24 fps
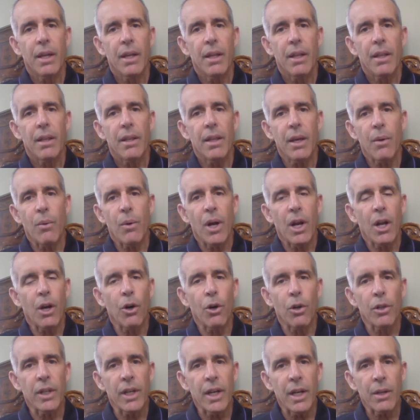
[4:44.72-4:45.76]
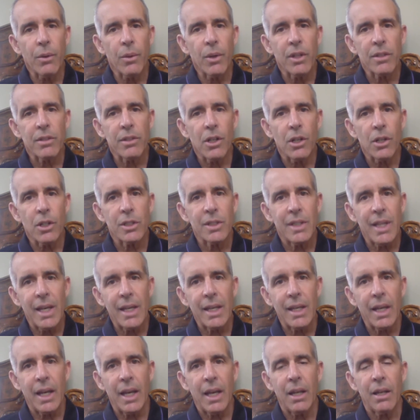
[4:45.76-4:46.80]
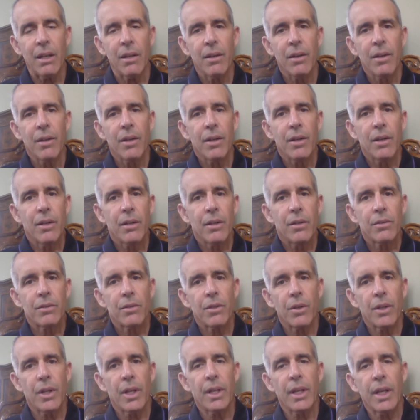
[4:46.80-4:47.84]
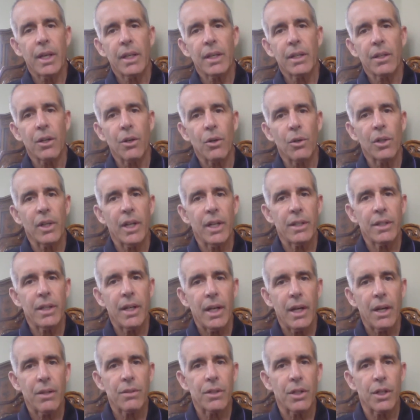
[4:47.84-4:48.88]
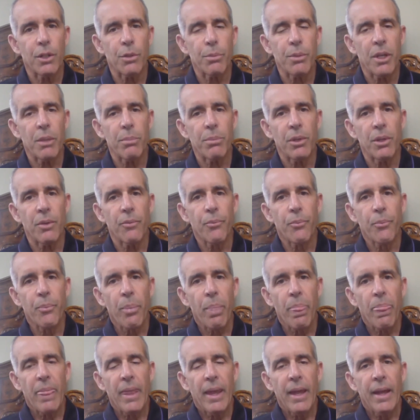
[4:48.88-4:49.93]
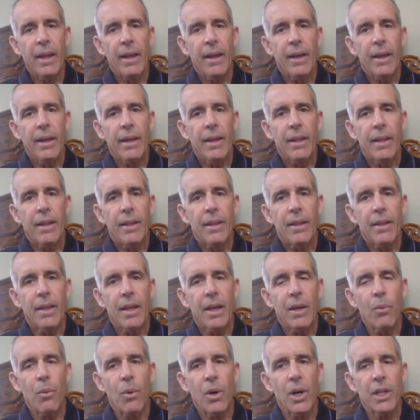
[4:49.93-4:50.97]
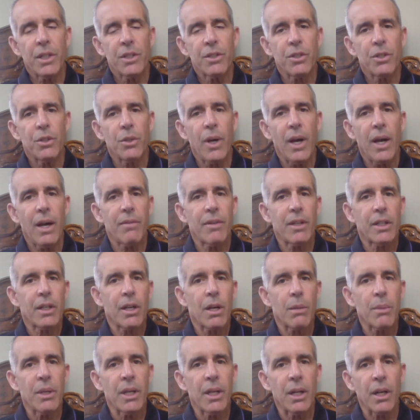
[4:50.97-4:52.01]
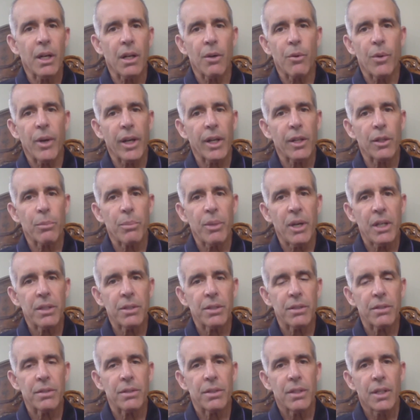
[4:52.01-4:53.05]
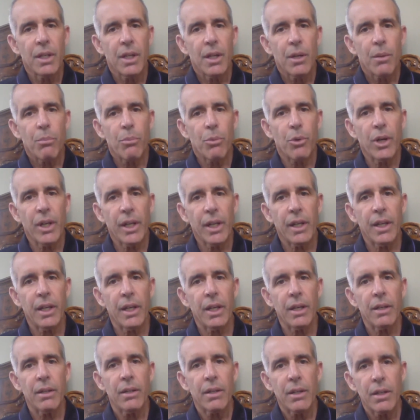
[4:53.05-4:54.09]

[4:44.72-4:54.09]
They want to hold on to it as long as they can, so then they can go lend it out to other people. They want to have it come in on a regular basis, bring it in,